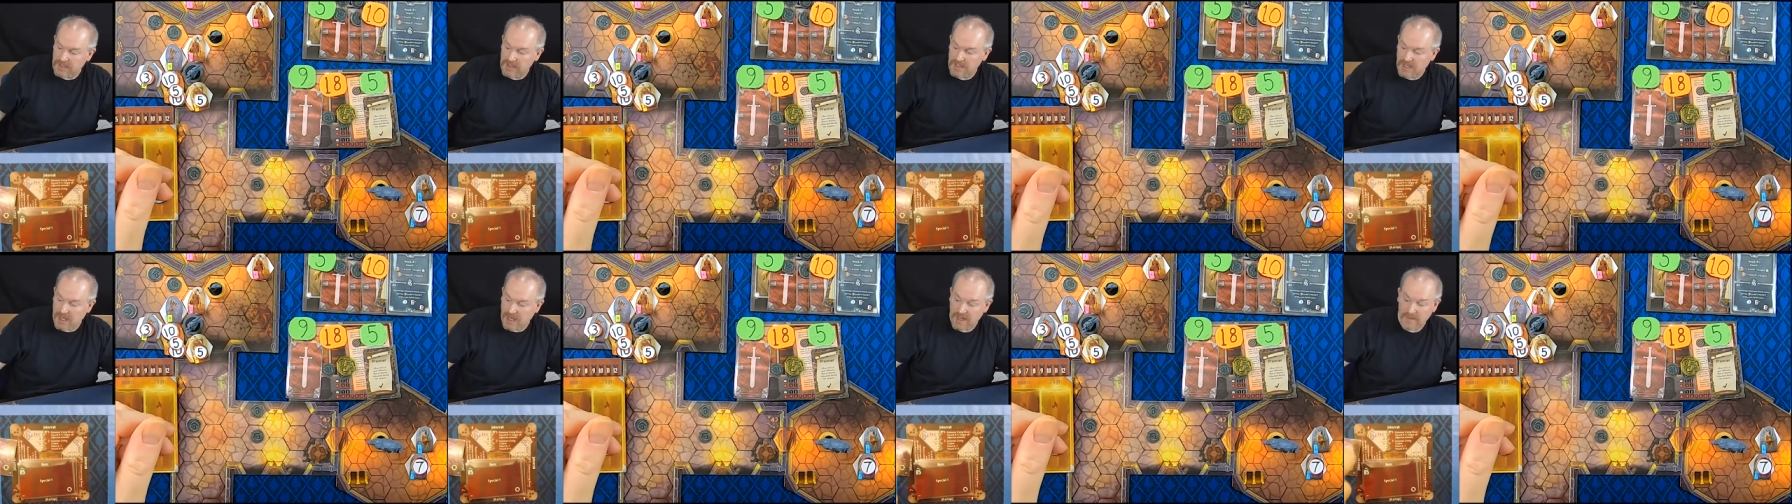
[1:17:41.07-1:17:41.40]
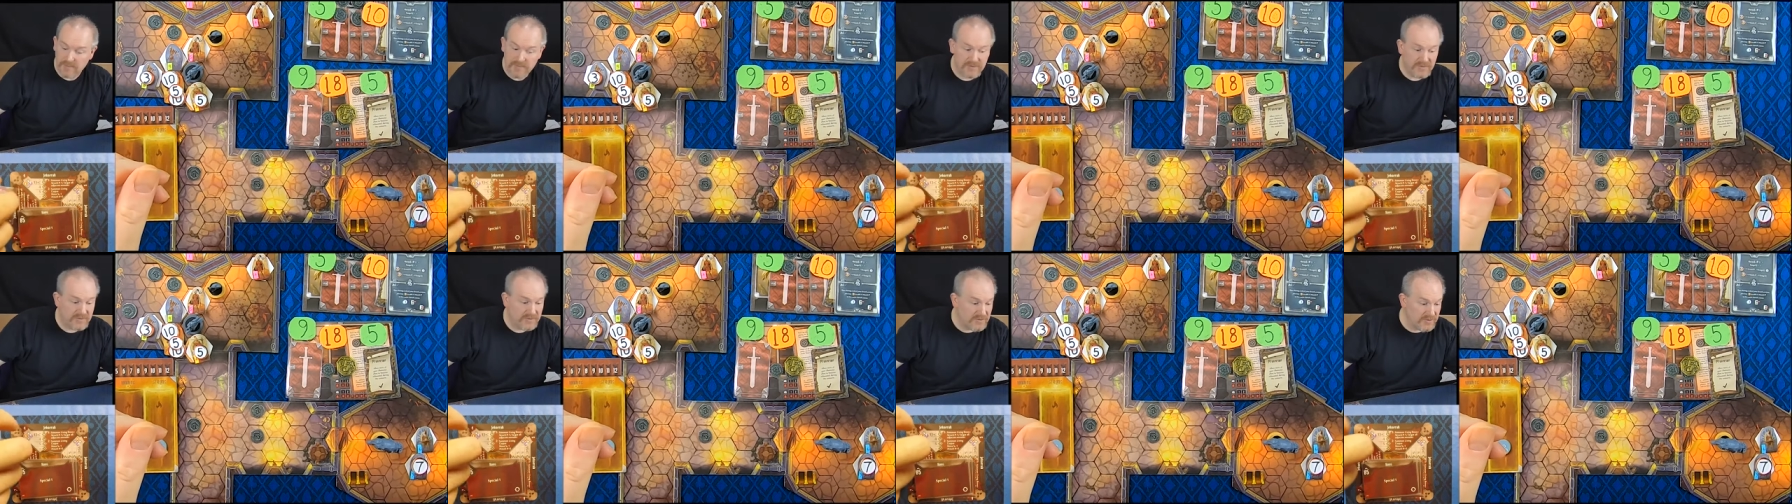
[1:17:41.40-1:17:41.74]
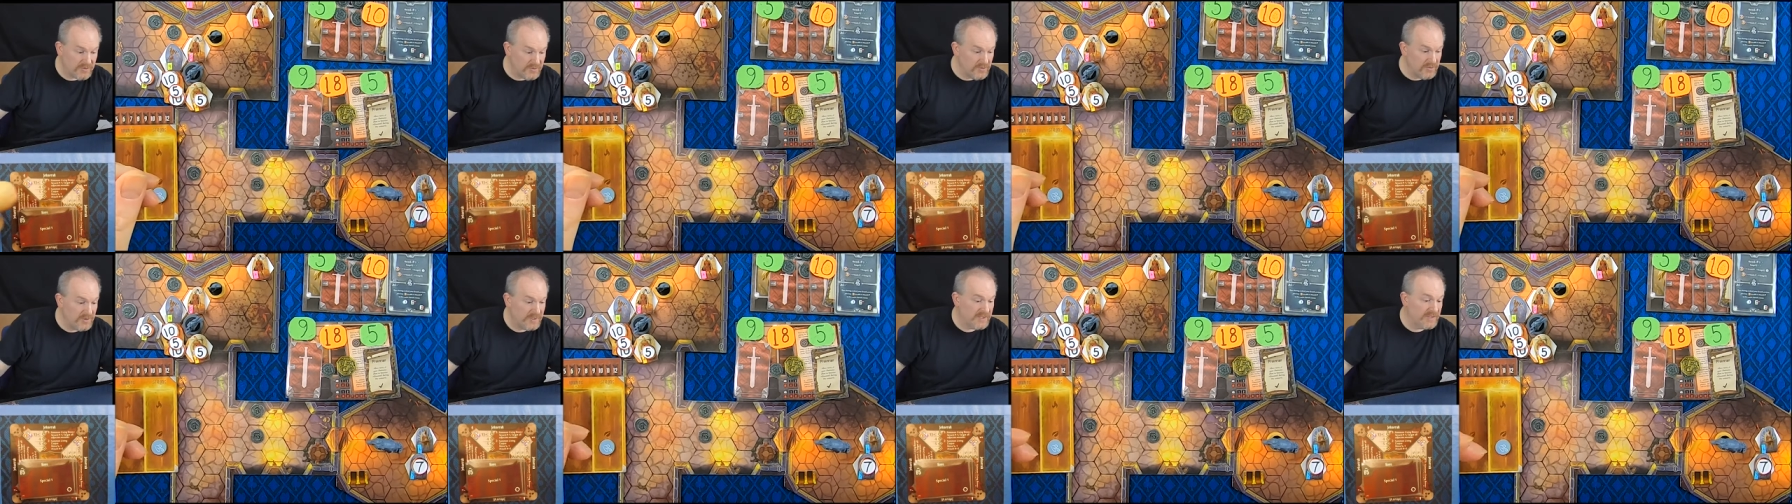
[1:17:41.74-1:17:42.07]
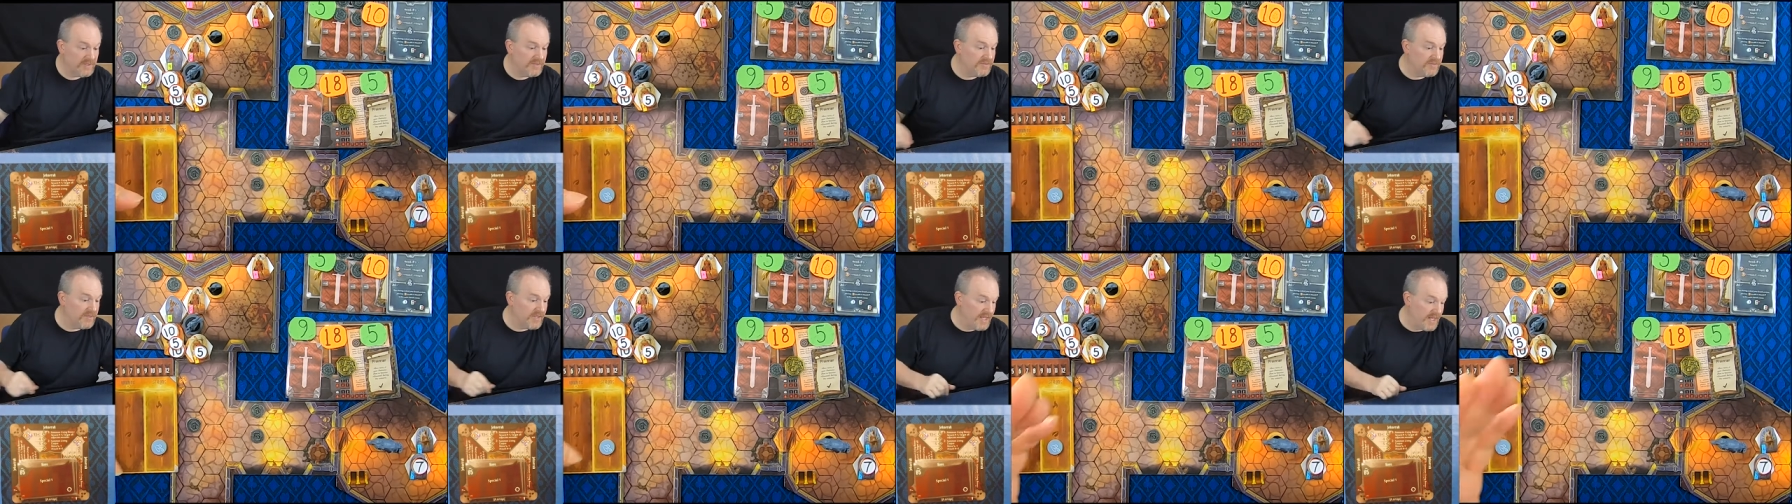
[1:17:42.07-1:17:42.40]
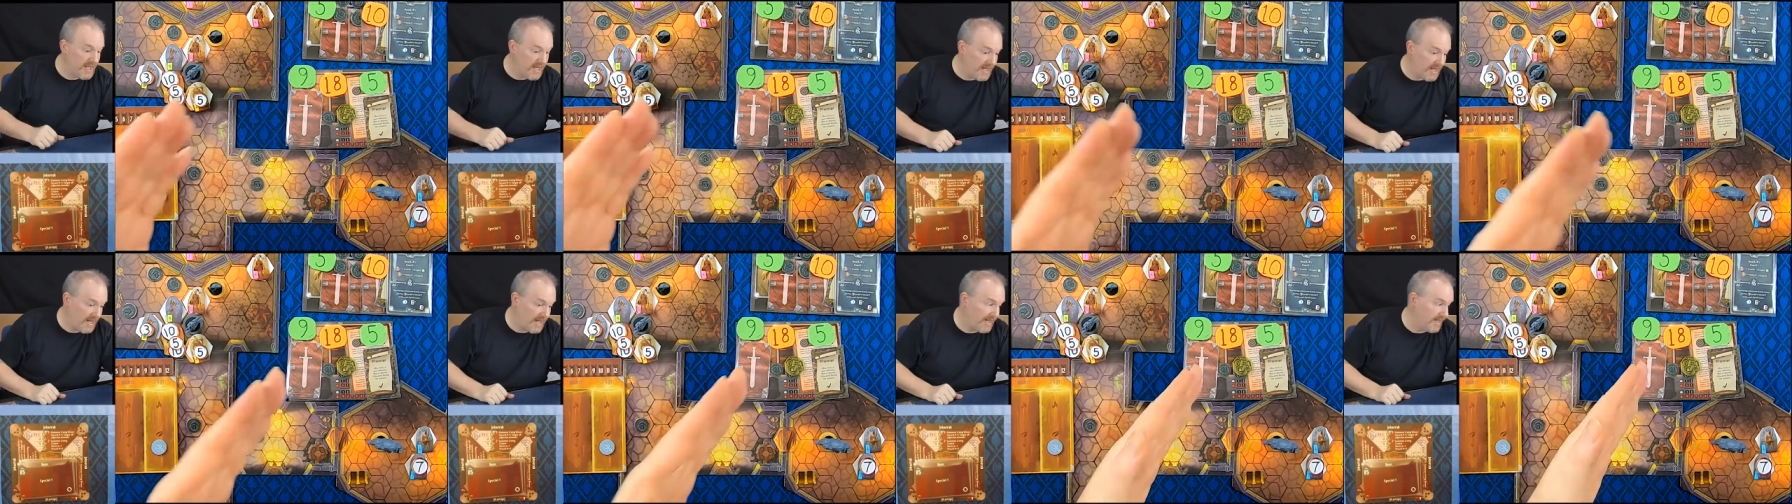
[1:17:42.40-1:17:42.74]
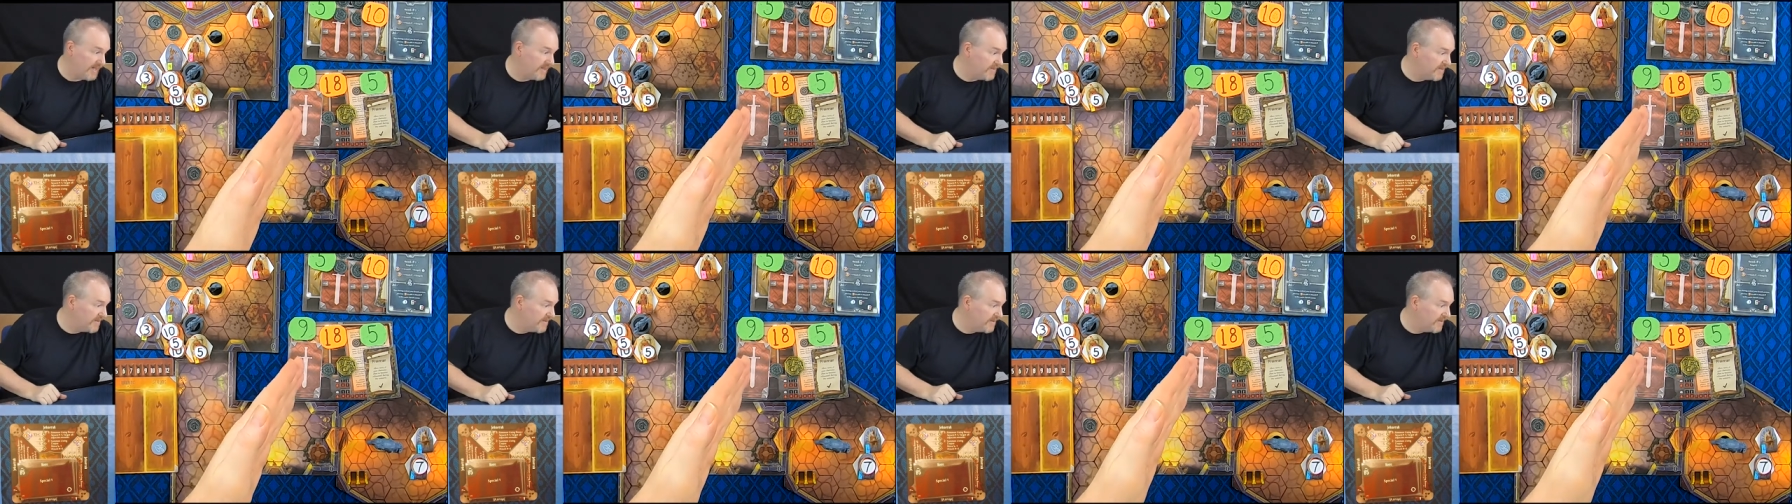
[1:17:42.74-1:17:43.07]
×2 is
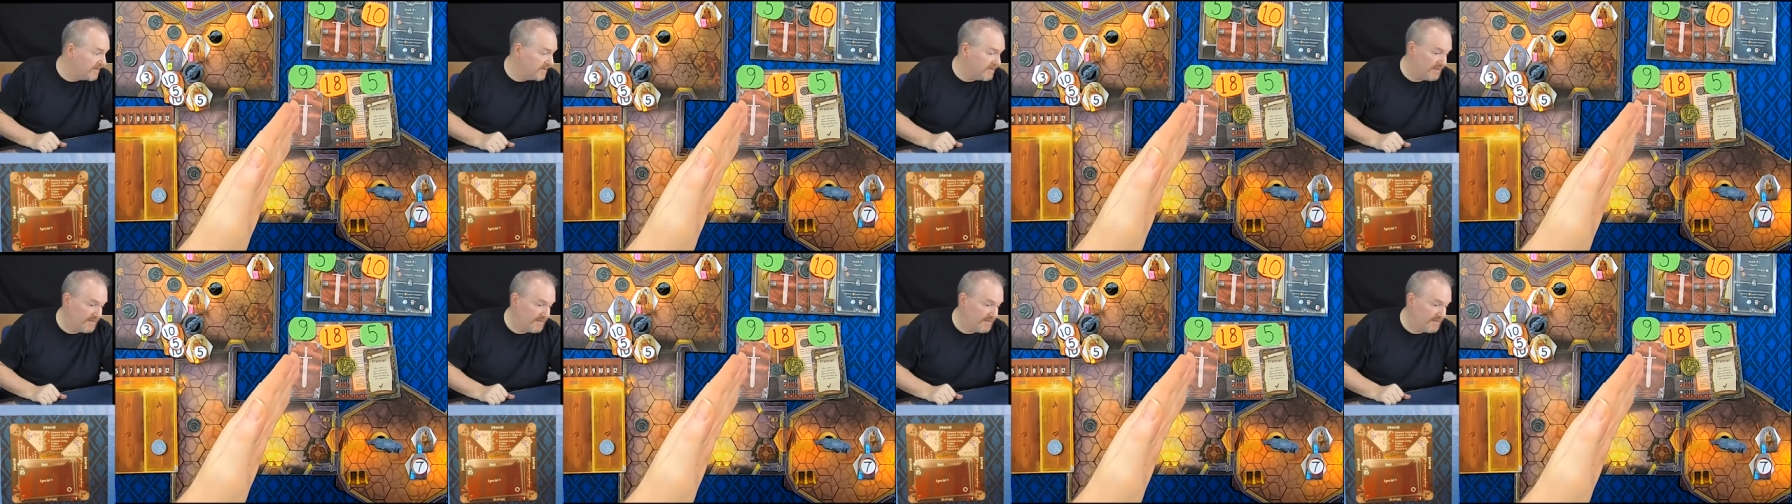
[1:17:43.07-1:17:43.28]
8.